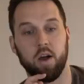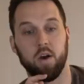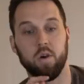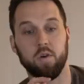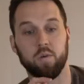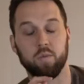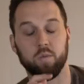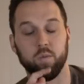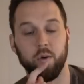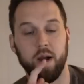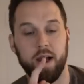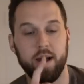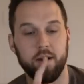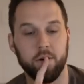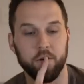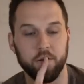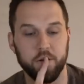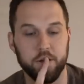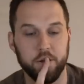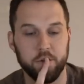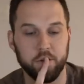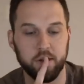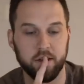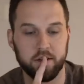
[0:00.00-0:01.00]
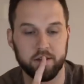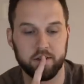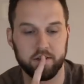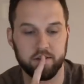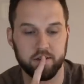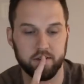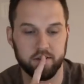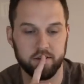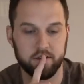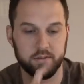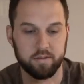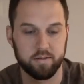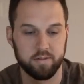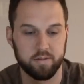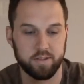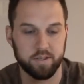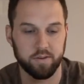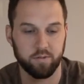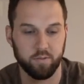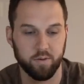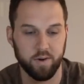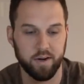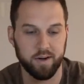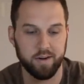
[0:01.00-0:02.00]
Oh, wow. You look
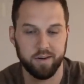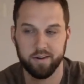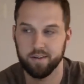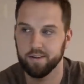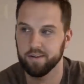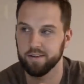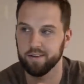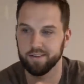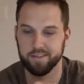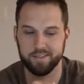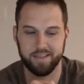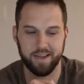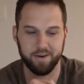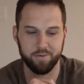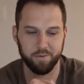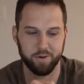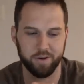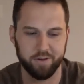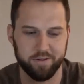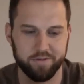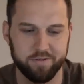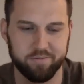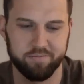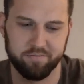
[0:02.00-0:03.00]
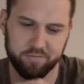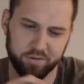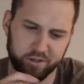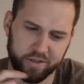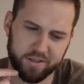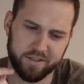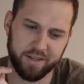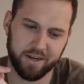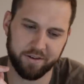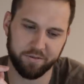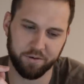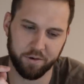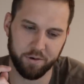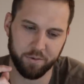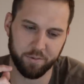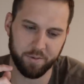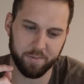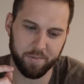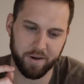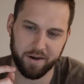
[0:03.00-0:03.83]
different. Is that what it looked like for you to wear